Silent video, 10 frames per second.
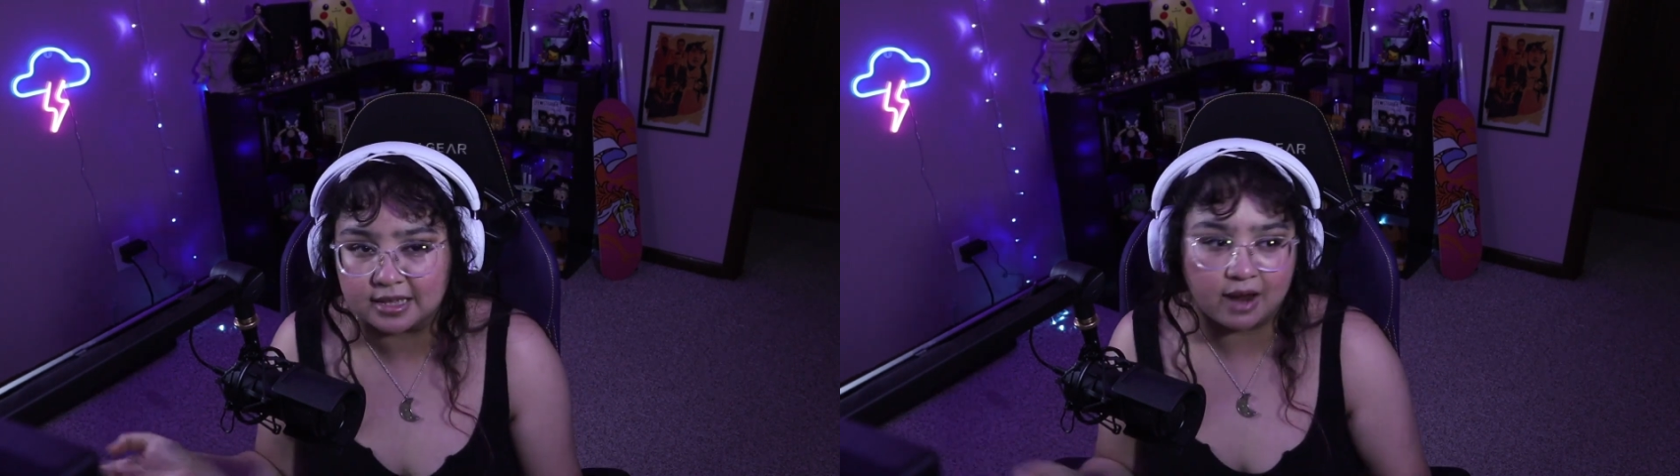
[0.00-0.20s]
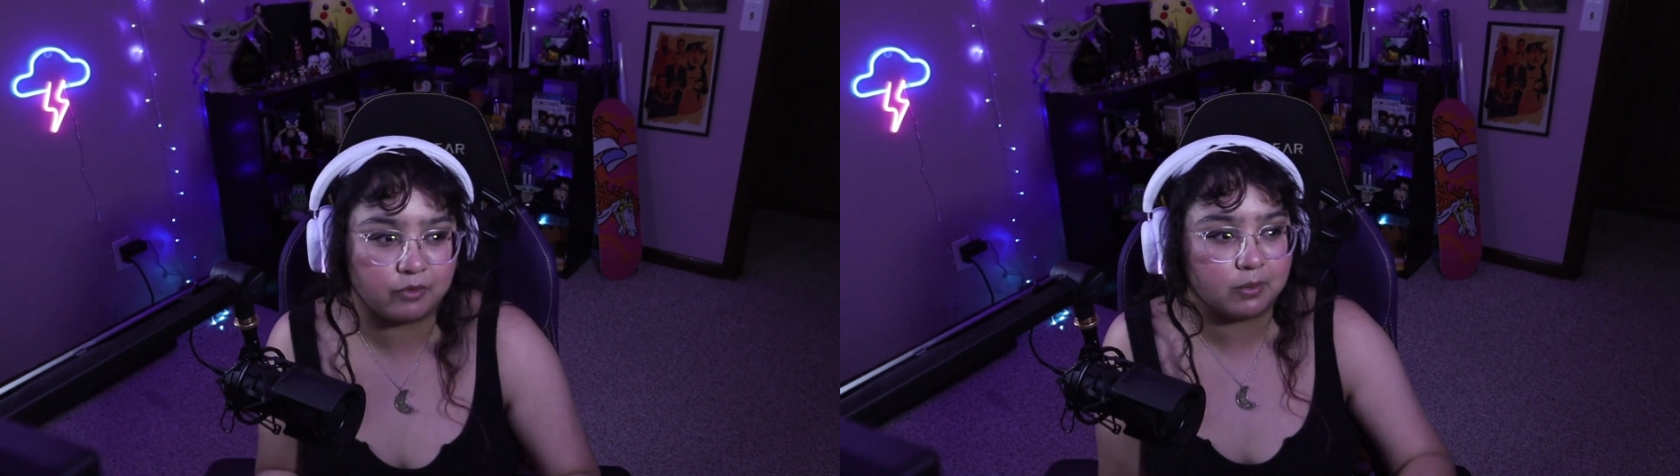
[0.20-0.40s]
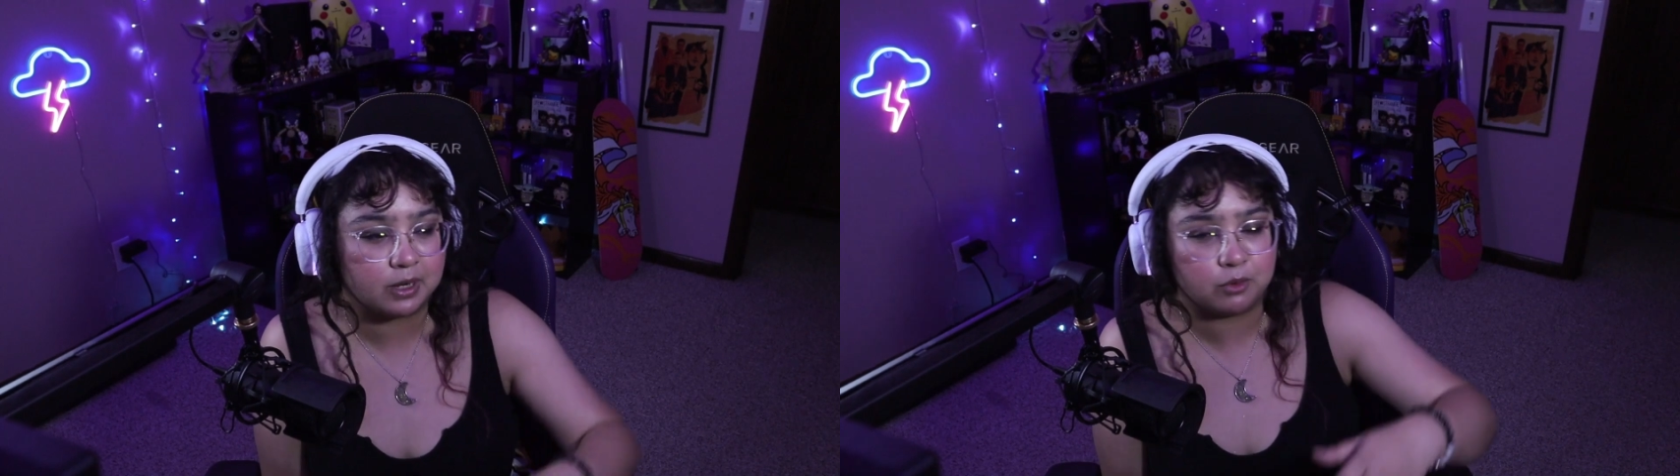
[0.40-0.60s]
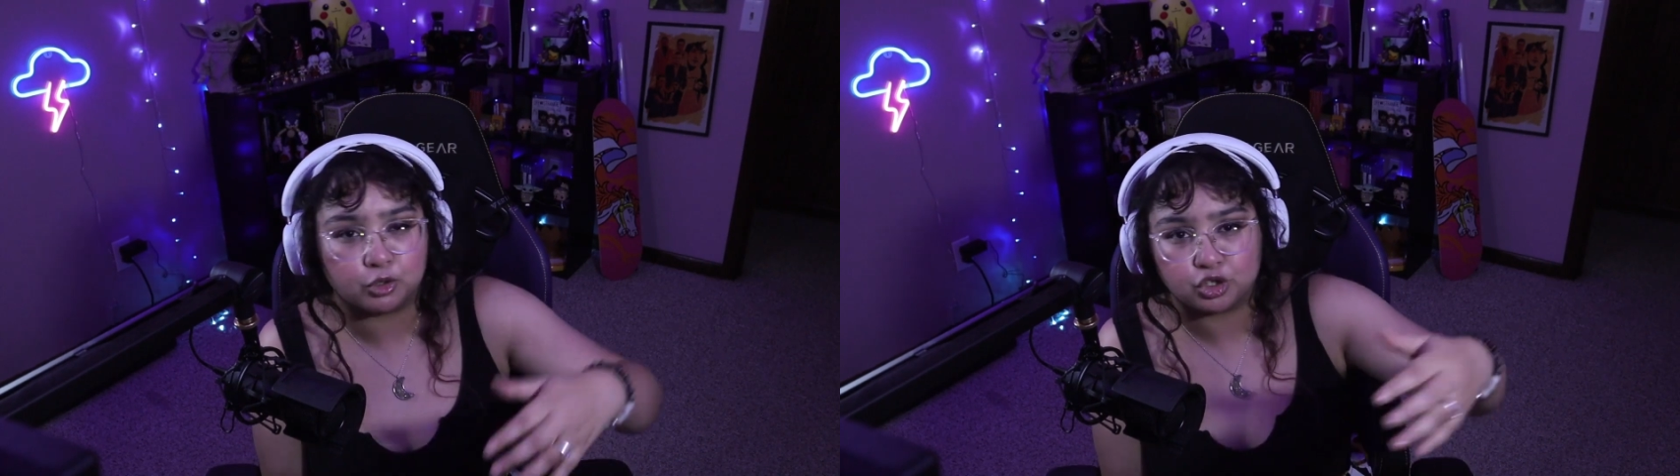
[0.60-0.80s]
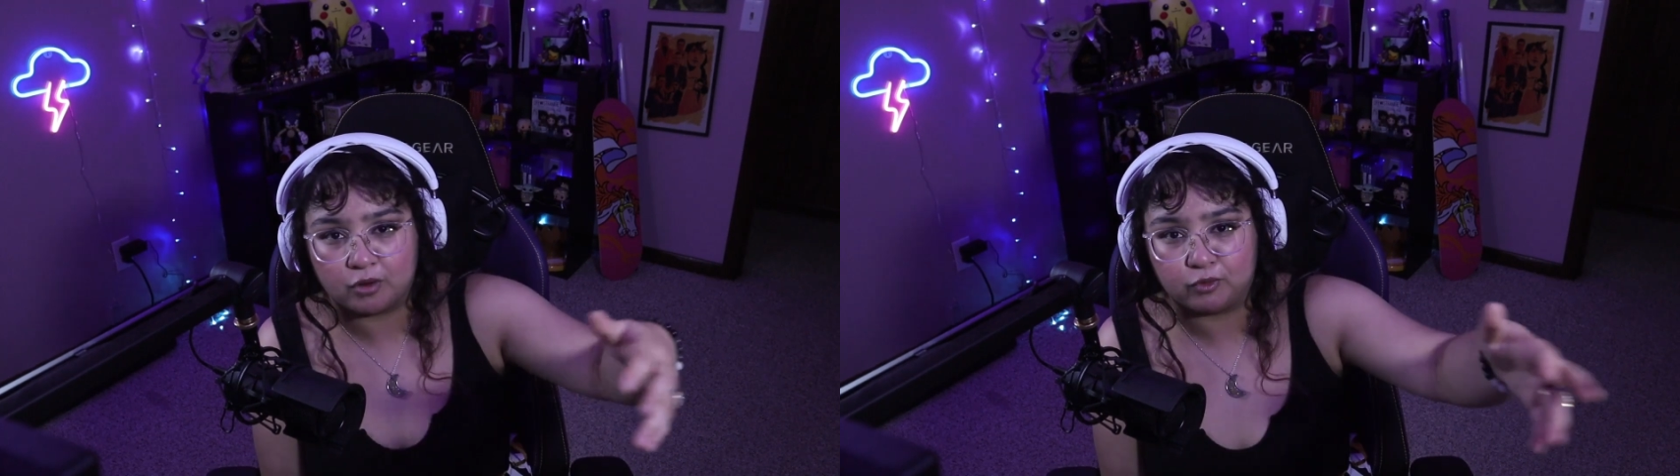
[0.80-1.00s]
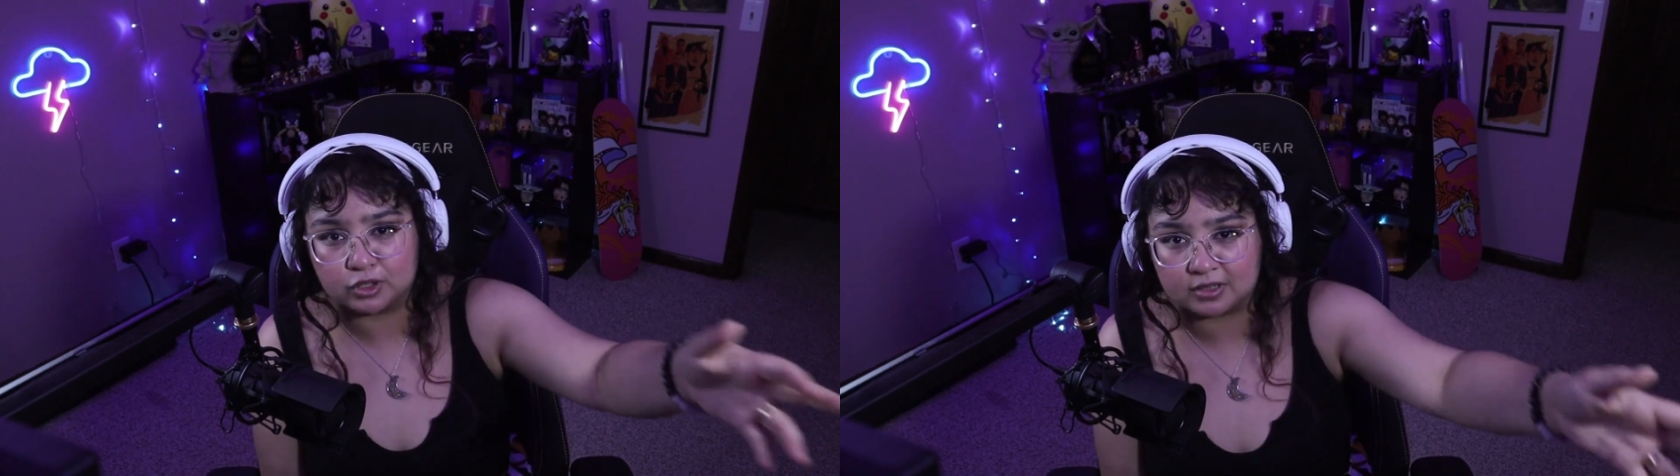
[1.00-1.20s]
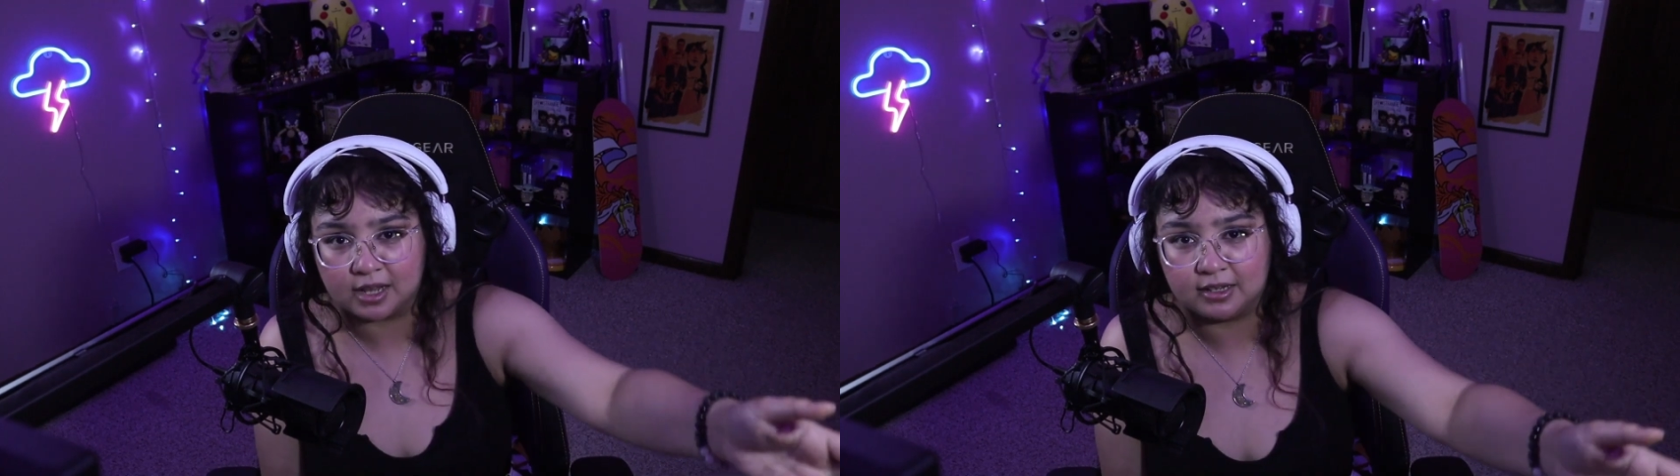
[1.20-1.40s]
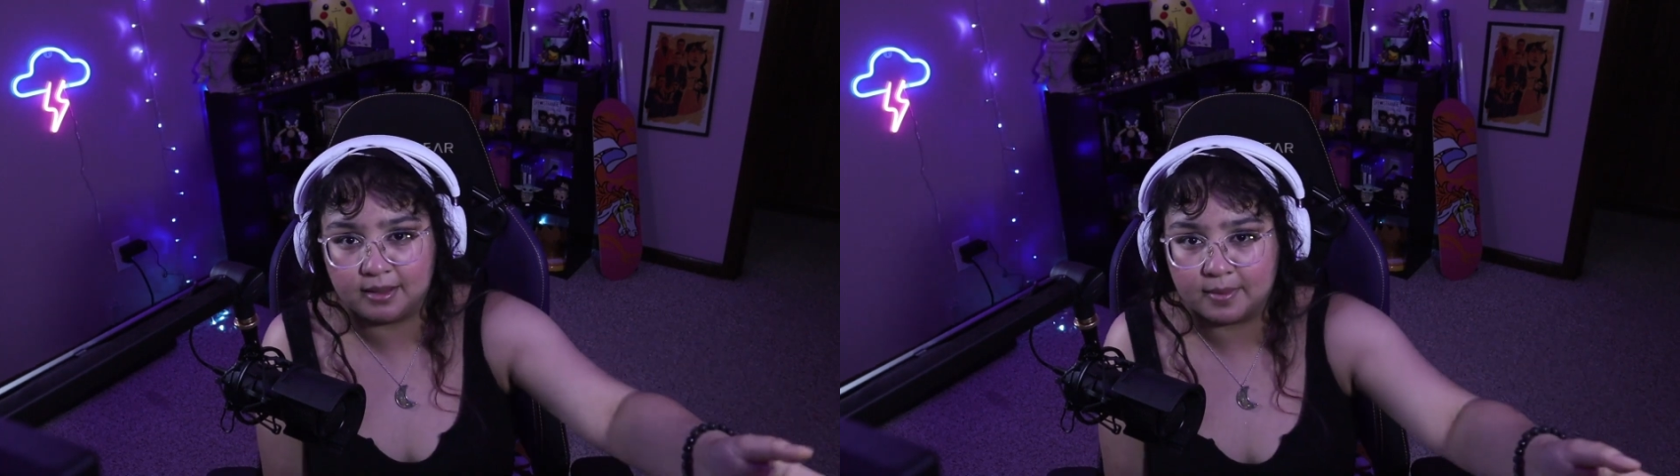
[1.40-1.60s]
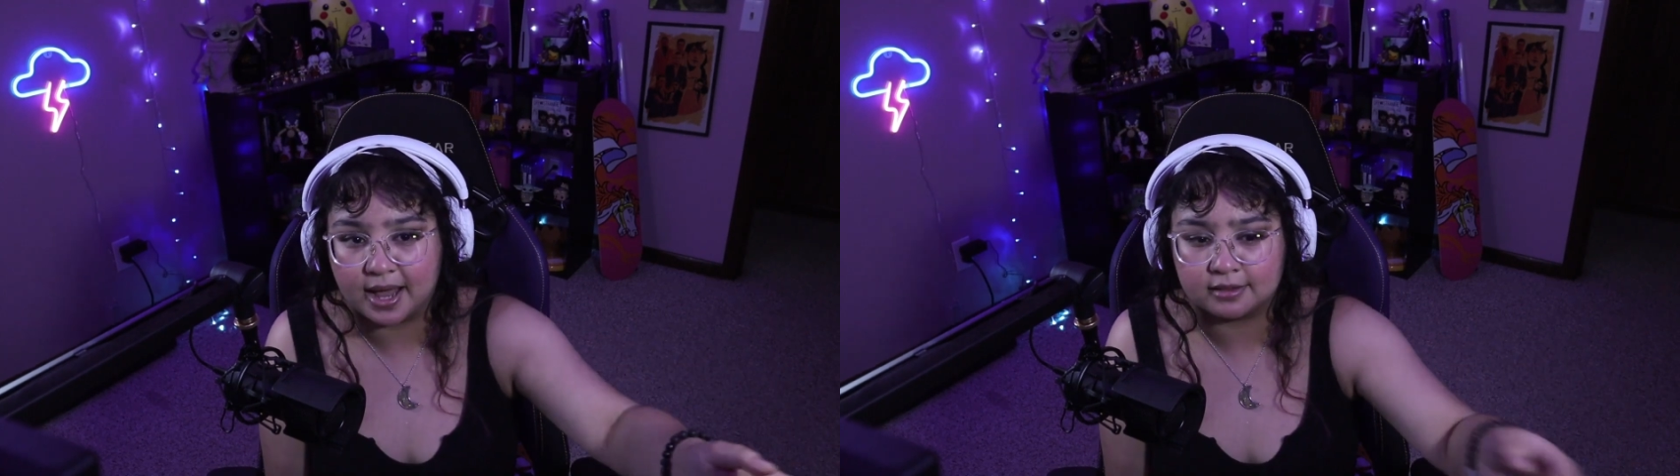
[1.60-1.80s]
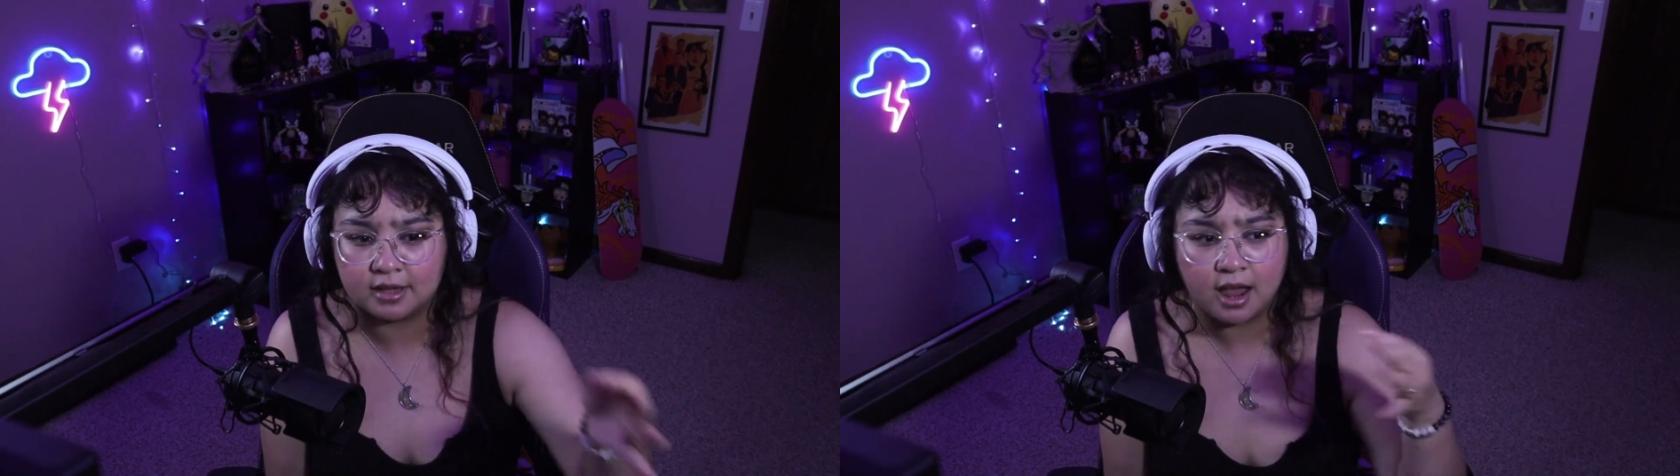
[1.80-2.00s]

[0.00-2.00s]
Everybody will show up for Sunday mass.